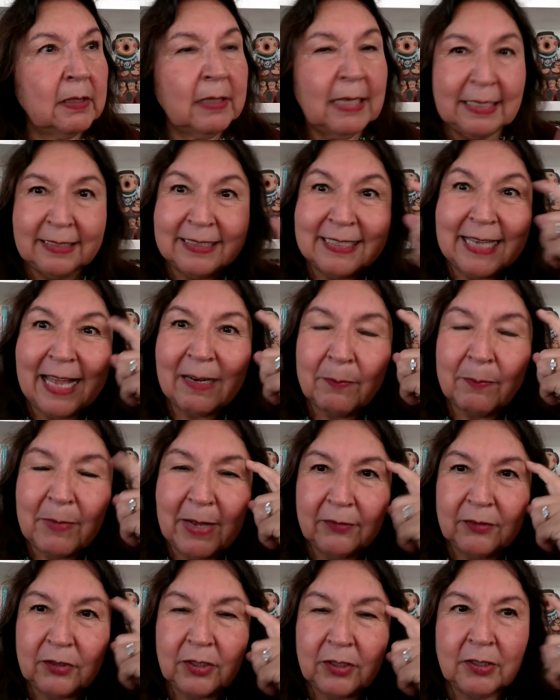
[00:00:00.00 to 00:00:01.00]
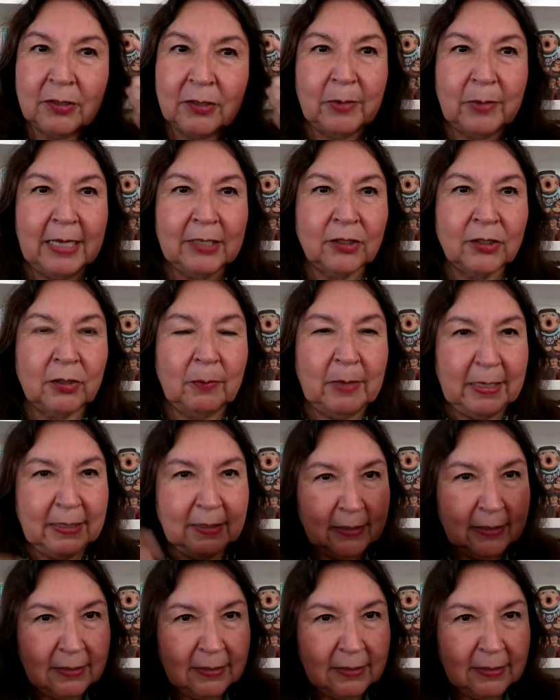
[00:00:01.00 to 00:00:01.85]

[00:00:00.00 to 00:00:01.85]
it's not about just the rational mind.